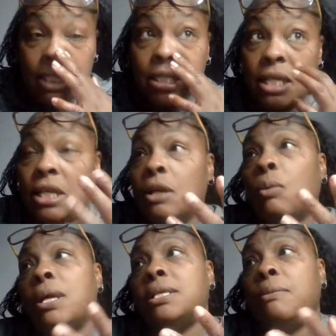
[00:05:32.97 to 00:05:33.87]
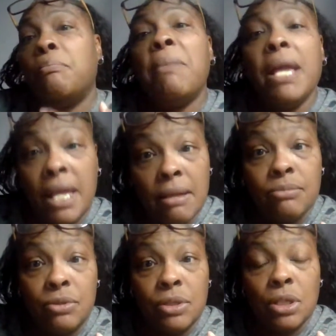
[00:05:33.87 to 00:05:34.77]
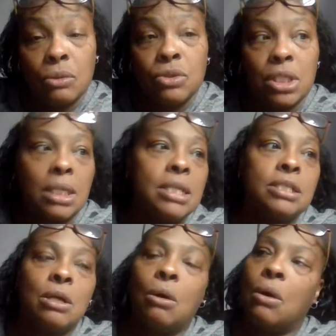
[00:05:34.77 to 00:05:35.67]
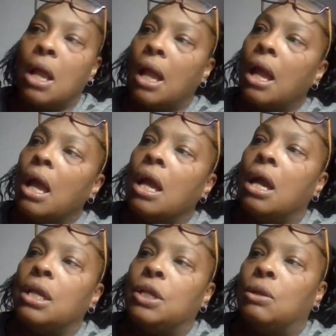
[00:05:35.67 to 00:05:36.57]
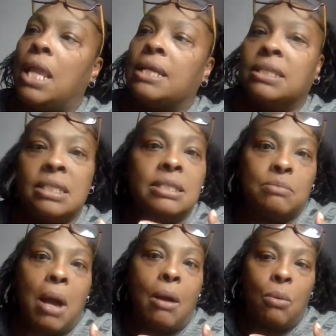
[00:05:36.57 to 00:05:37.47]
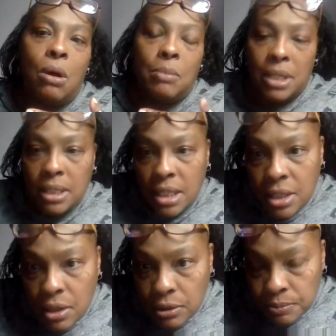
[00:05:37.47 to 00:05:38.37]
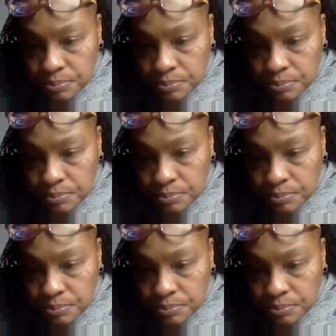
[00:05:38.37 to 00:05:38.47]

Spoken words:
did it in a way to make him, you know, jealous. So, you know, like, this is my woman, you know.